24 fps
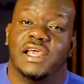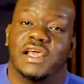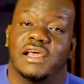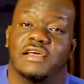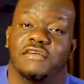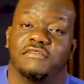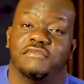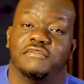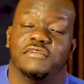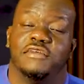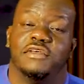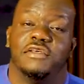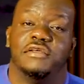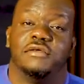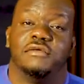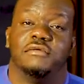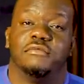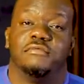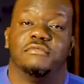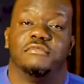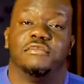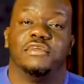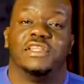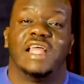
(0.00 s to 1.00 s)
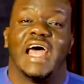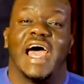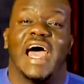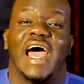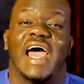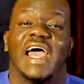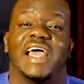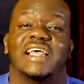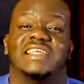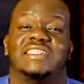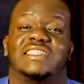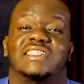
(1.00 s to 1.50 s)
have. But
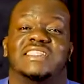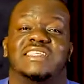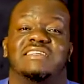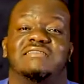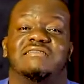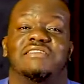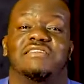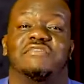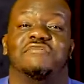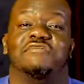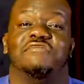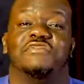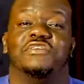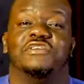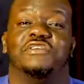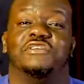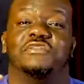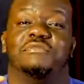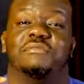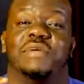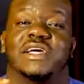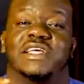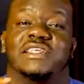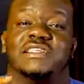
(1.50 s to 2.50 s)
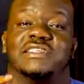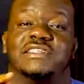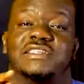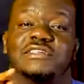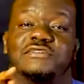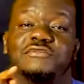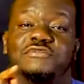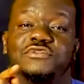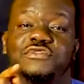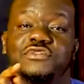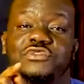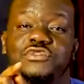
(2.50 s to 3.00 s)
I still reveal
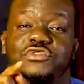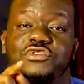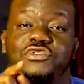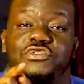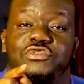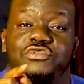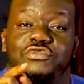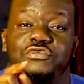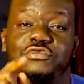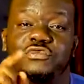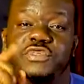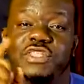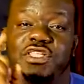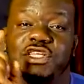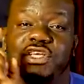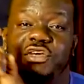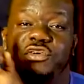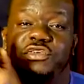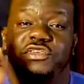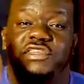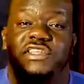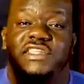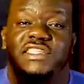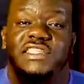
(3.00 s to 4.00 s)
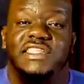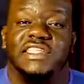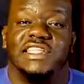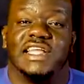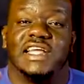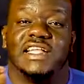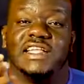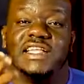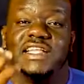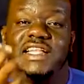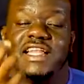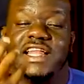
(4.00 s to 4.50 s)
myself to you with the
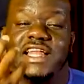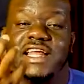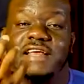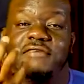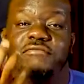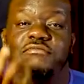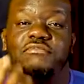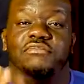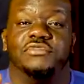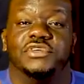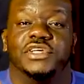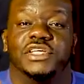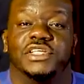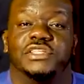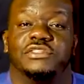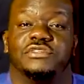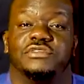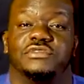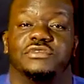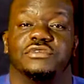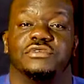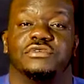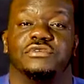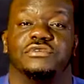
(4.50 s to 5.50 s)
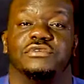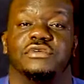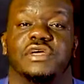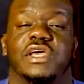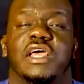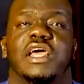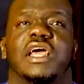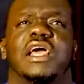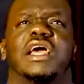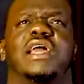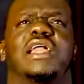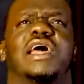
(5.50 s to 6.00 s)
understanding that I bring to you.
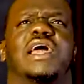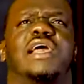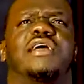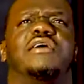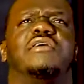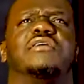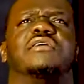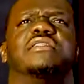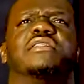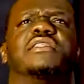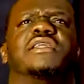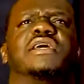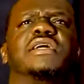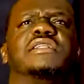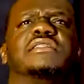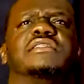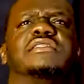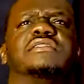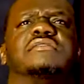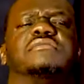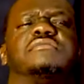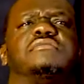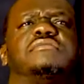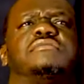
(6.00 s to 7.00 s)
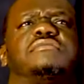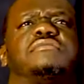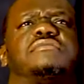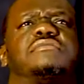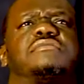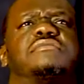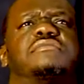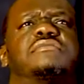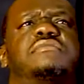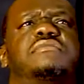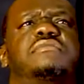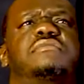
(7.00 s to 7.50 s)
And I got that.
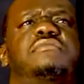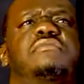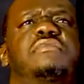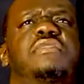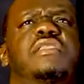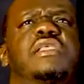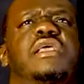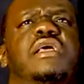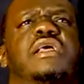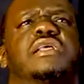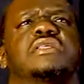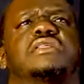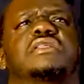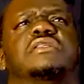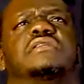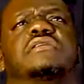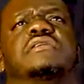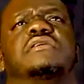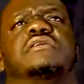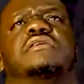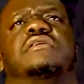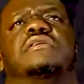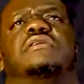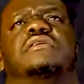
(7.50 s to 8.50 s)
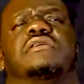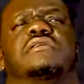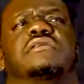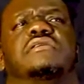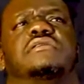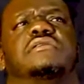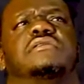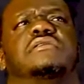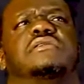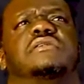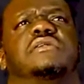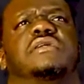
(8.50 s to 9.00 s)
I said,
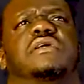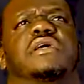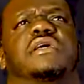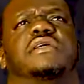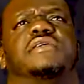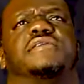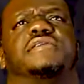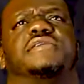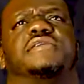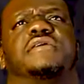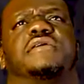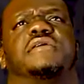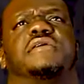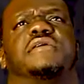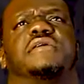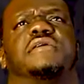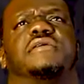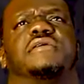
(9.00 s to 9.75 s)
Yes, sir.